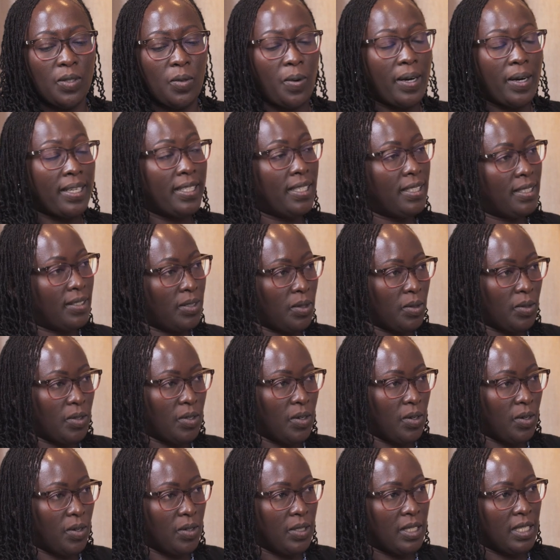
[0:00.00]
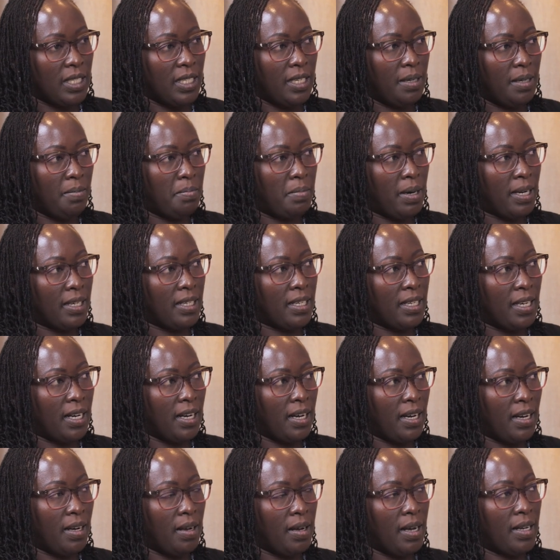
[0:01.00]
so I did sociology
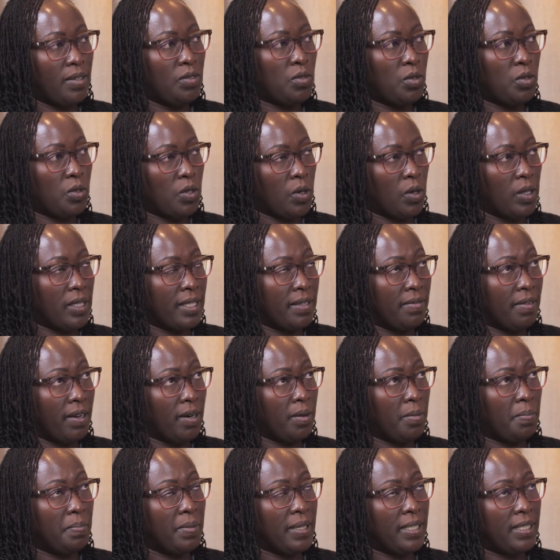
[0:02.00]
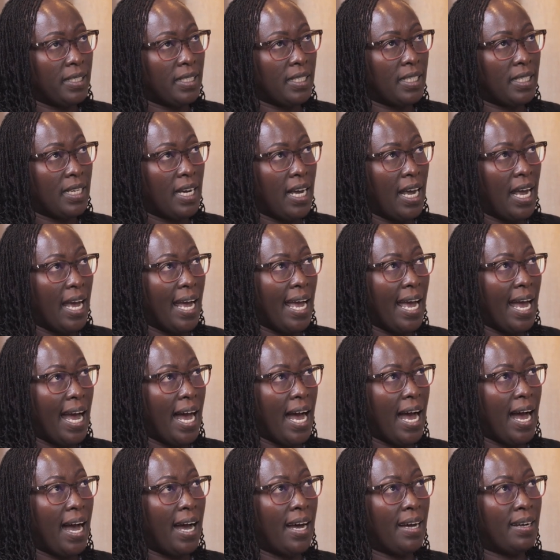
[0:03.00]
and rural development.
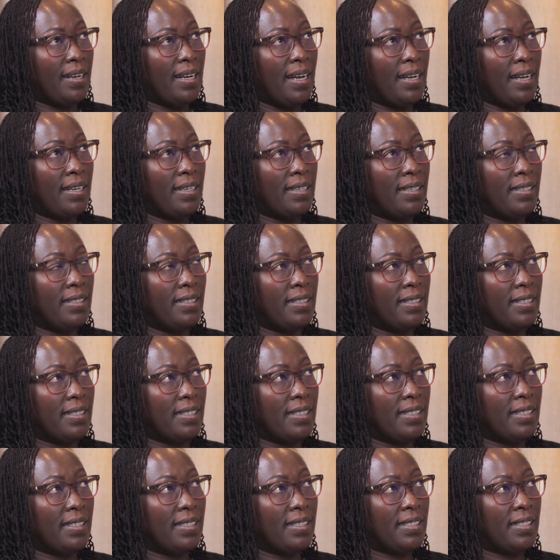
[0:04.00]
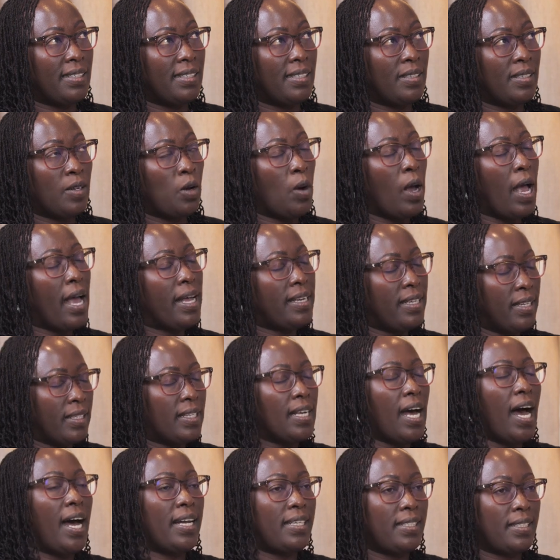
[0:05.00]
And and it
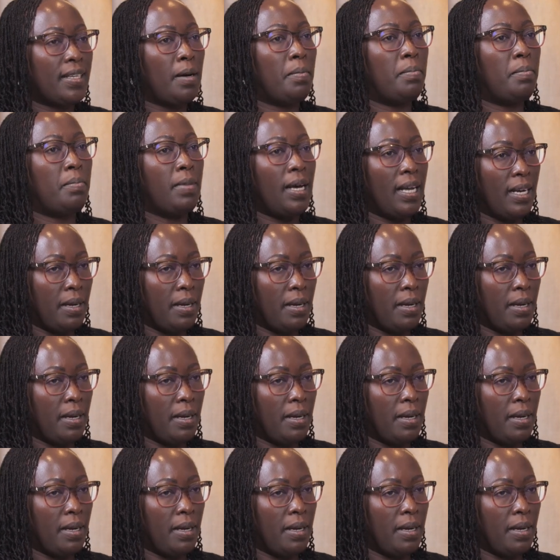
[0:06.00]
had some